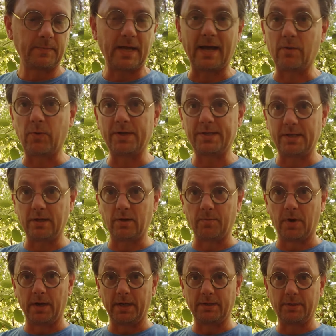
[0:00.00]
And wasting your
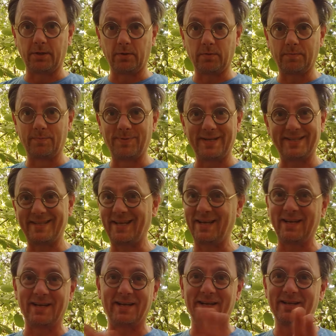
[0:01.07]
money too. But
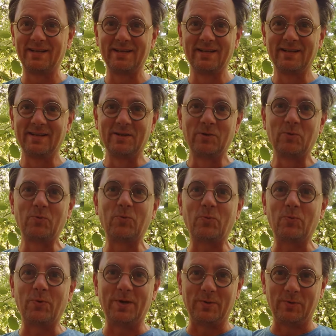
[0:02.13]

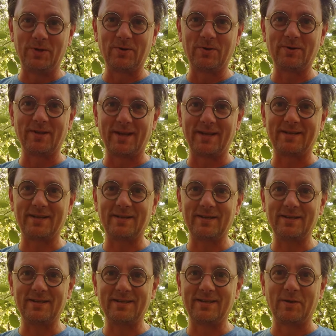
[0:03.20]
when you're like,
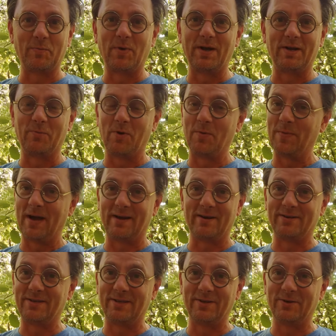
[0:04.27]
the money won't matter
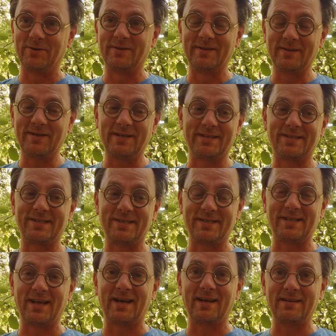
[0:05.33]
to you, it's
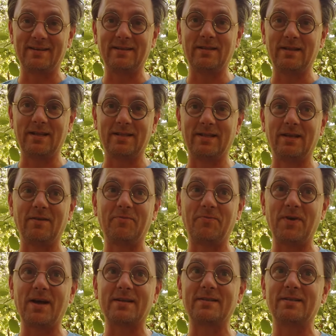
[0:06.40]
that the
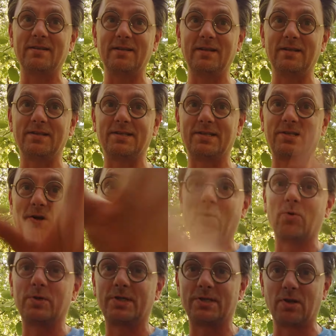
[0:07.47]
effect is
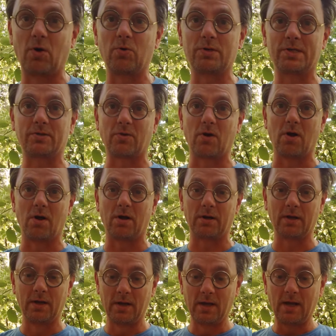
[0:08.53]
so strong
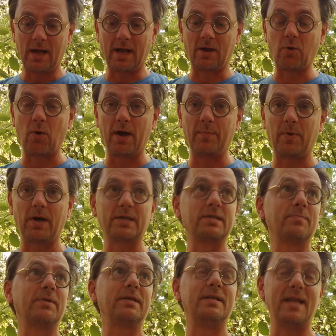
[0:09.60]
and quite
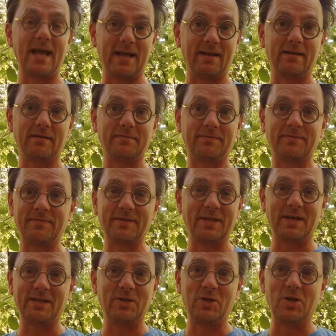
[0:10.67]
possibly negative
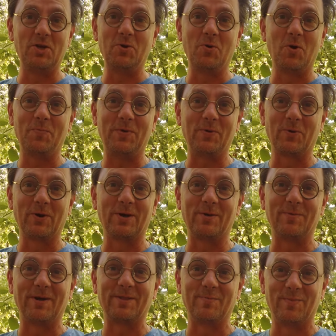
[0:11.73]
that you won't be worrying
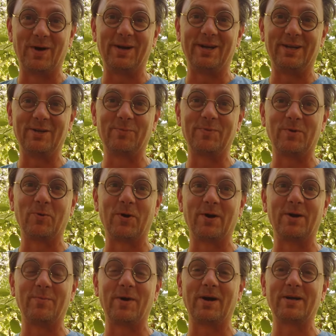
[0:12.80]
about the money. You'll be
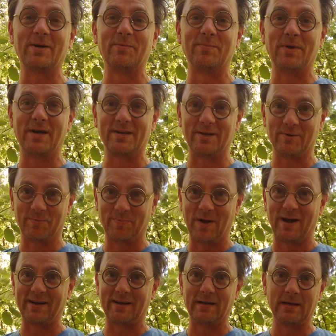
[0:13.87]
worrying about coming back to your
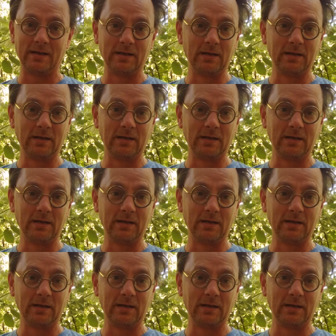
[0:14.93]
body.